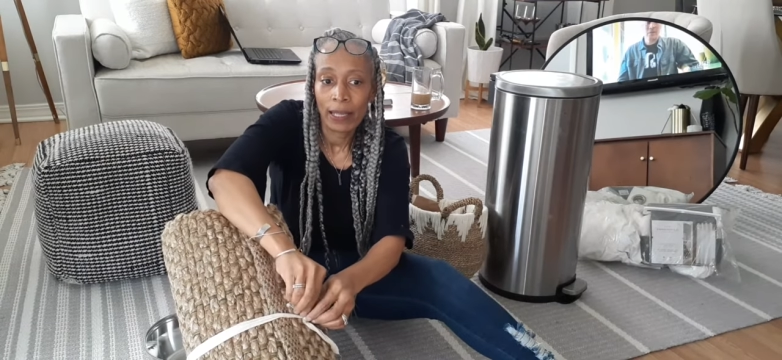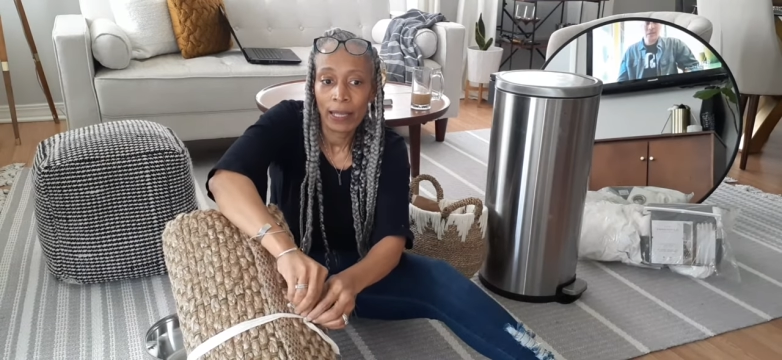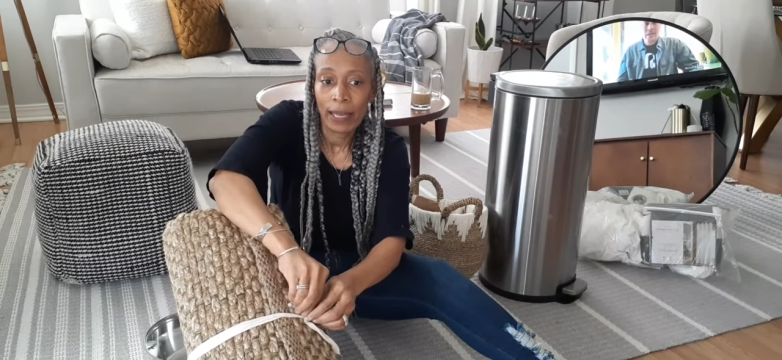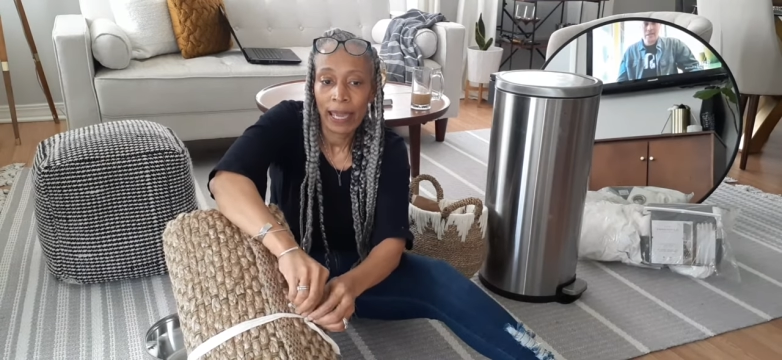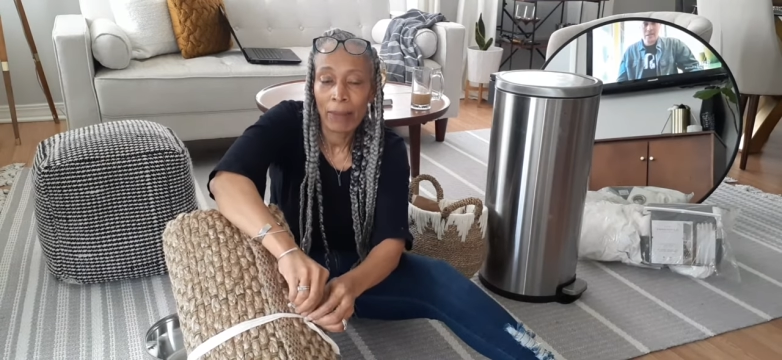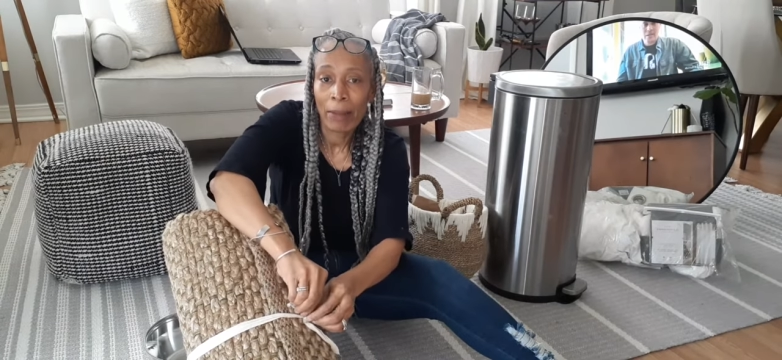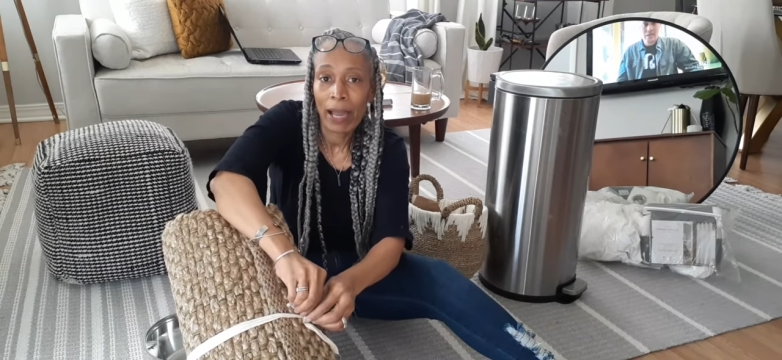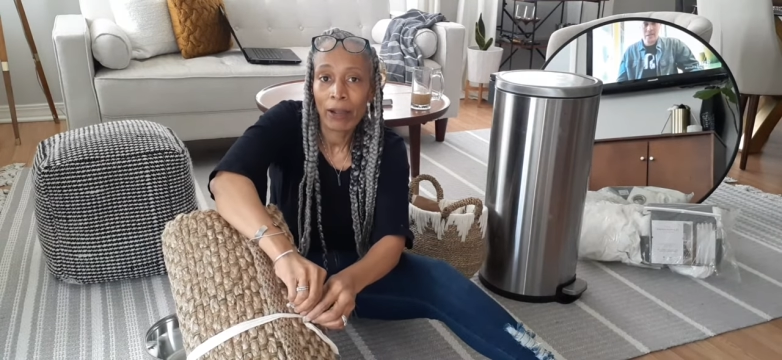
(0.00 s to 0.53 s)

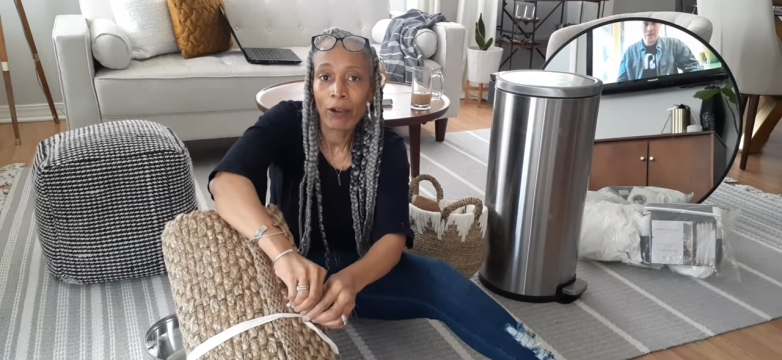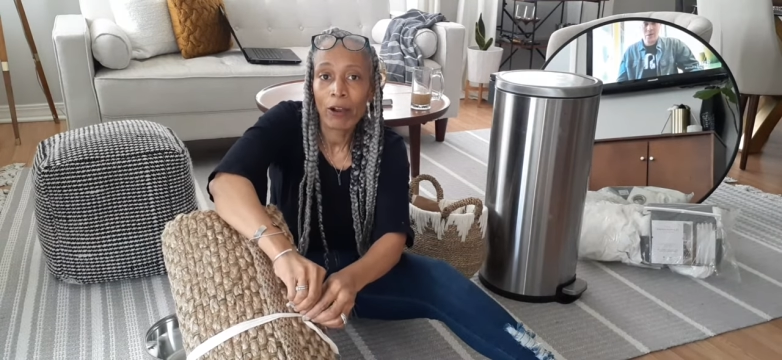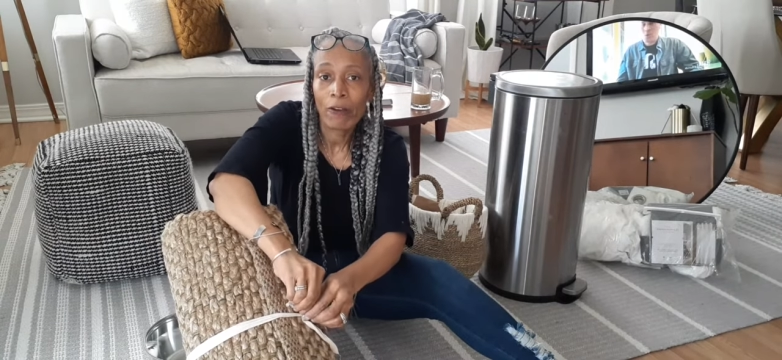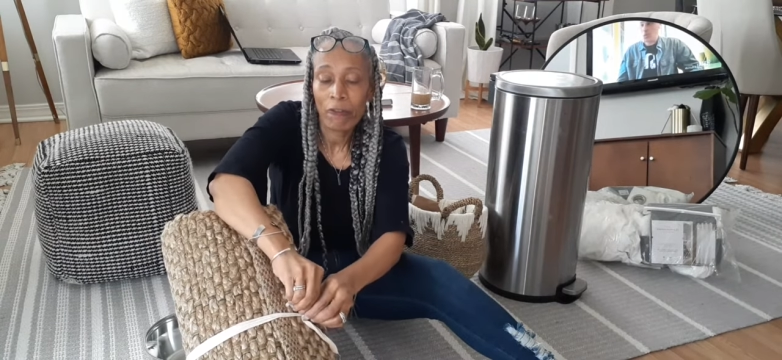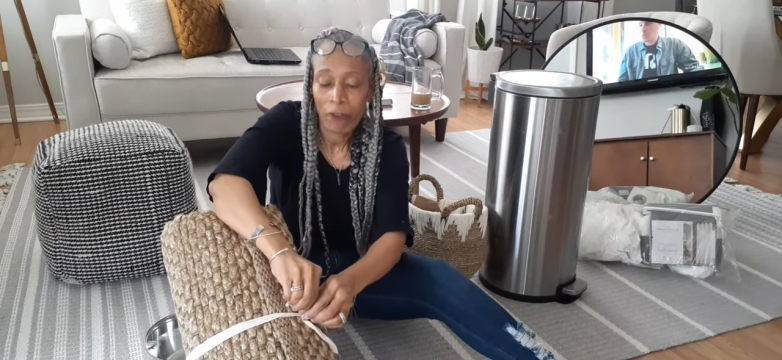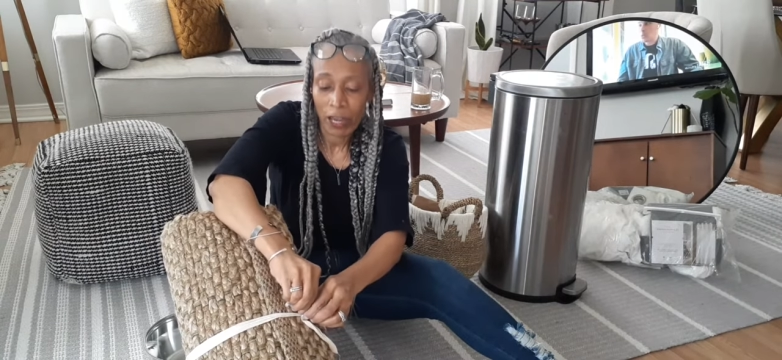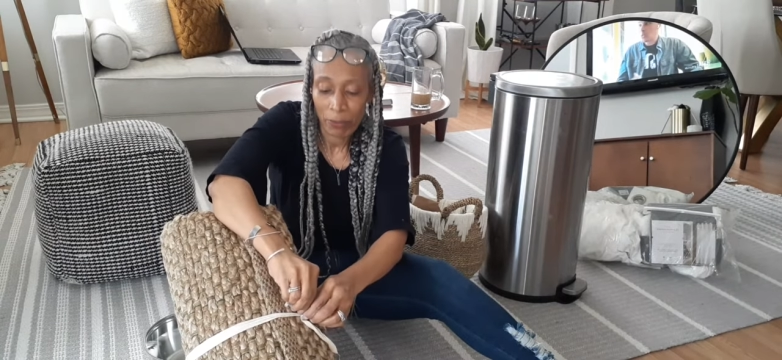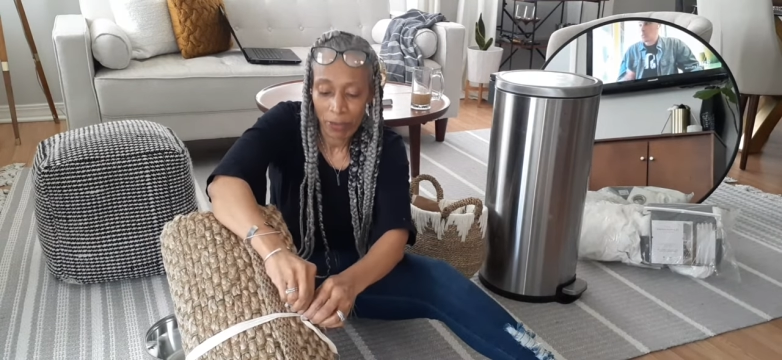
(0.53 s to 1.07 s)
and my
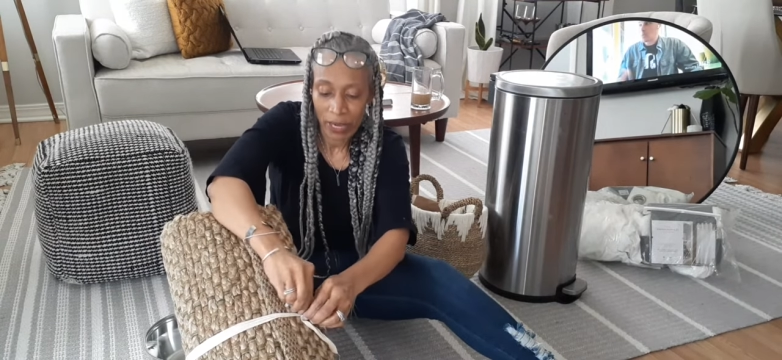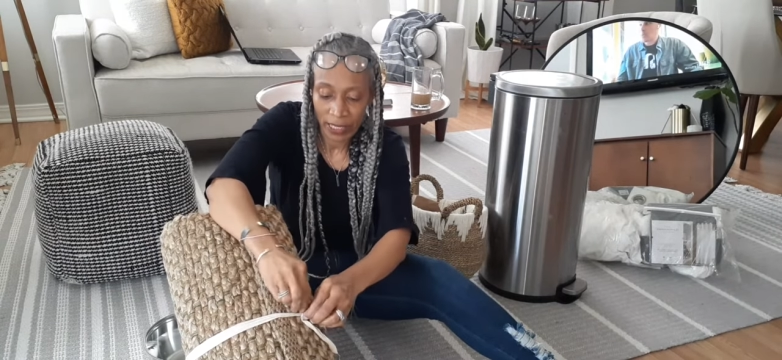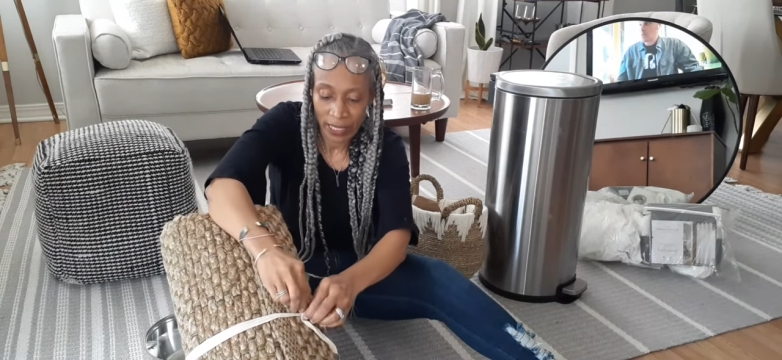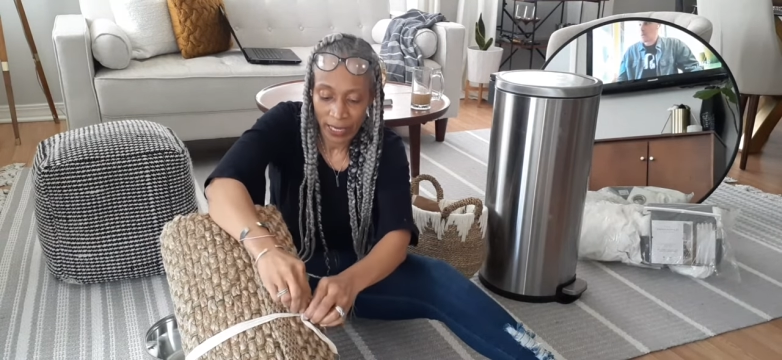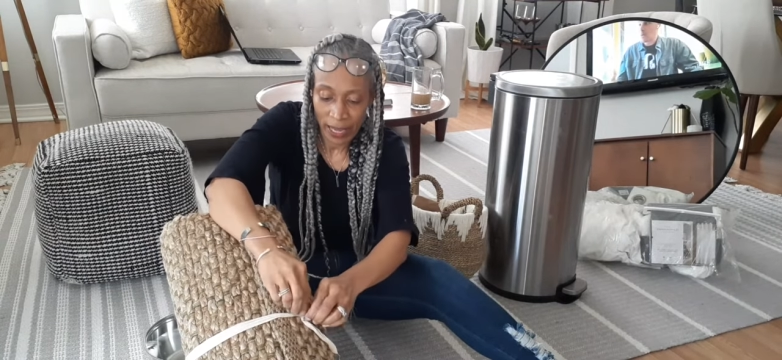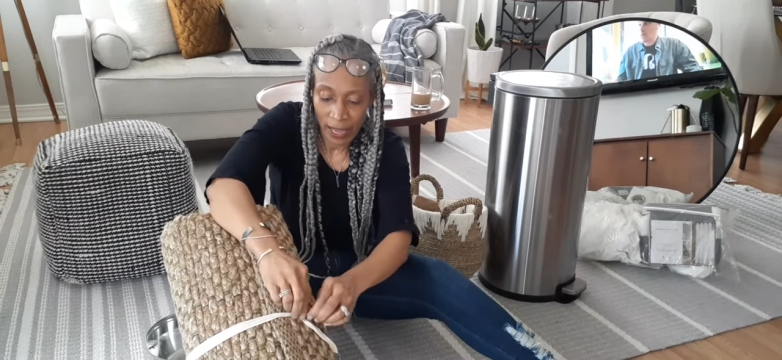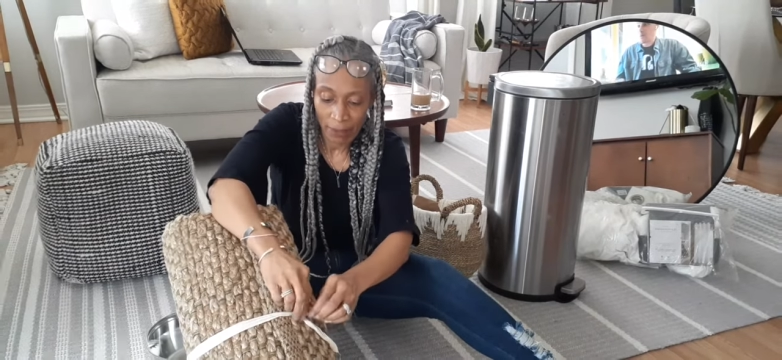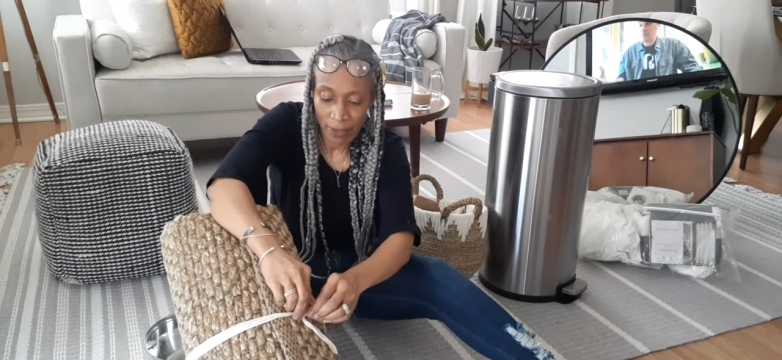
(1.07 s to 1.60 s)
girlfriend picked it
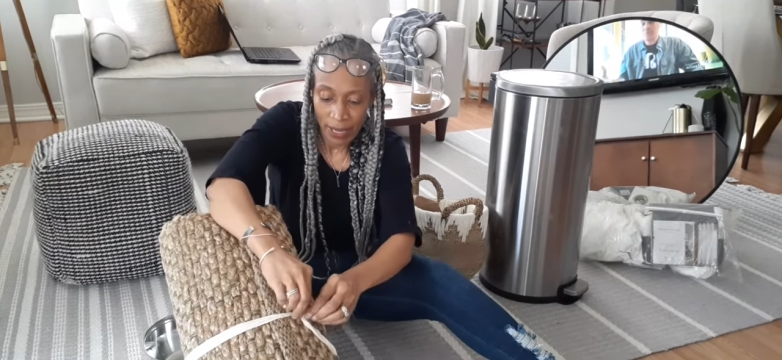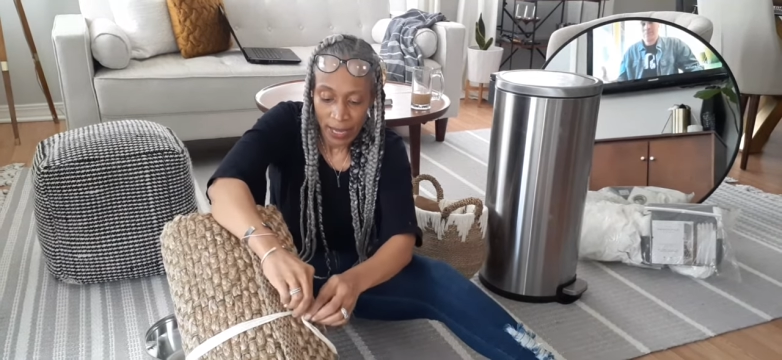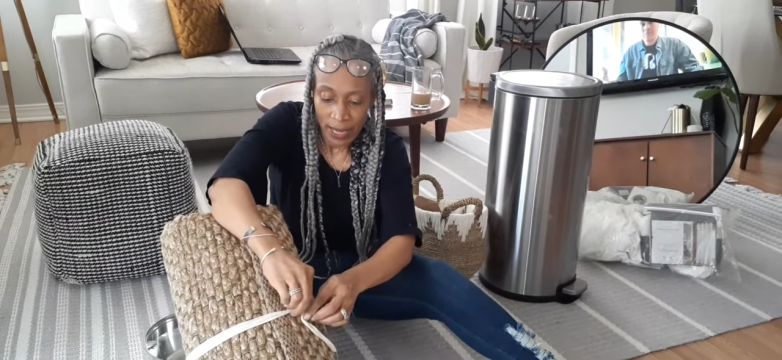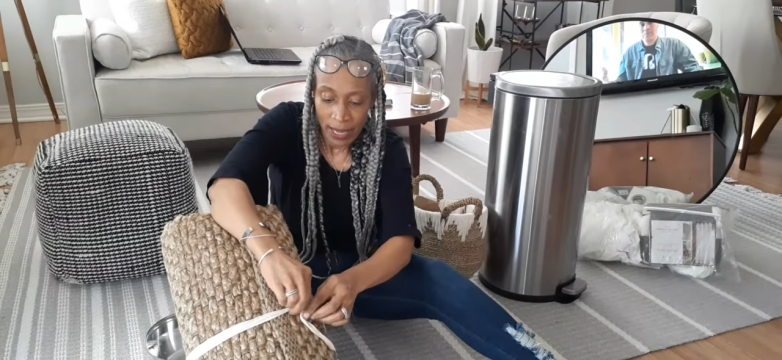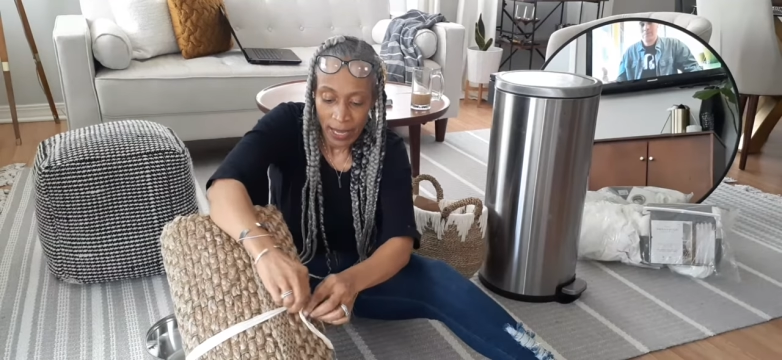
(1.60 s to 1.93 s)
up.